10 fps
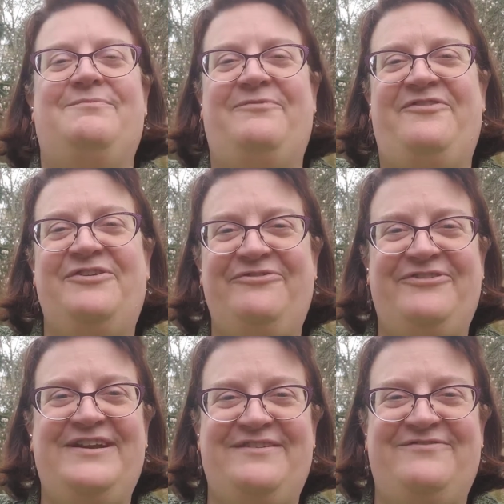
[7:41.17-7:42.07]
feel
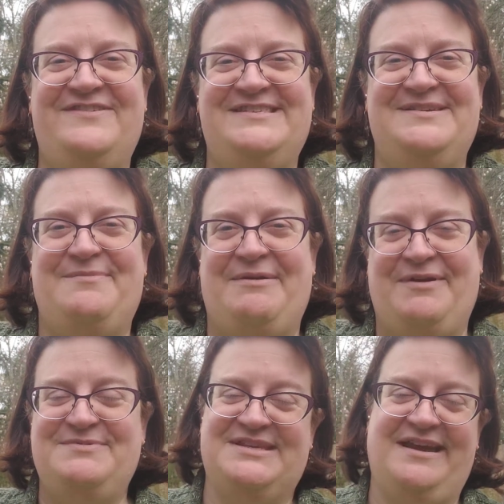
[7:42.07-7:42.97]
free to visit my
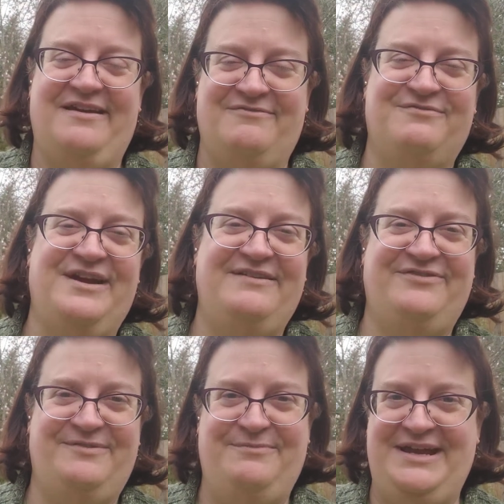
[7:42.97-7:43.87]
website,
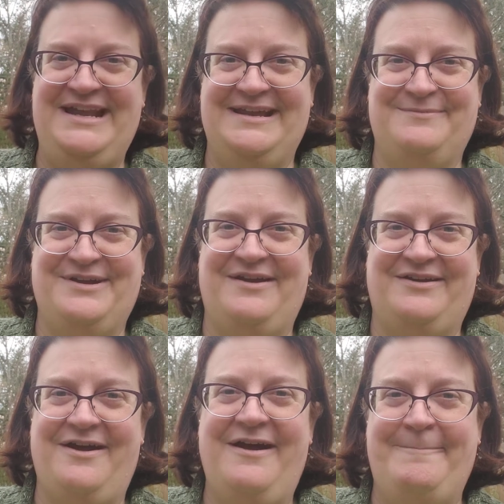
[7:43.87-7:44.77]

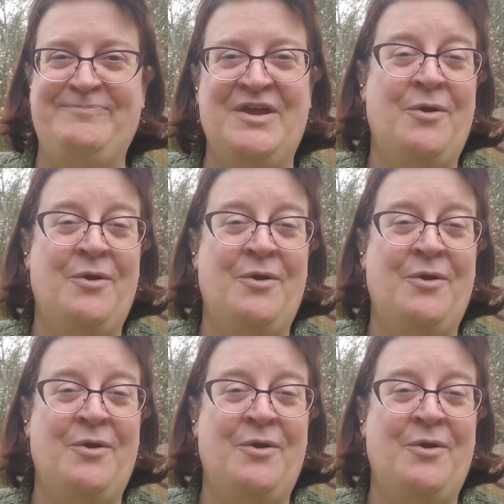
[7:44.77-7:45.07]
ravenmedium.com,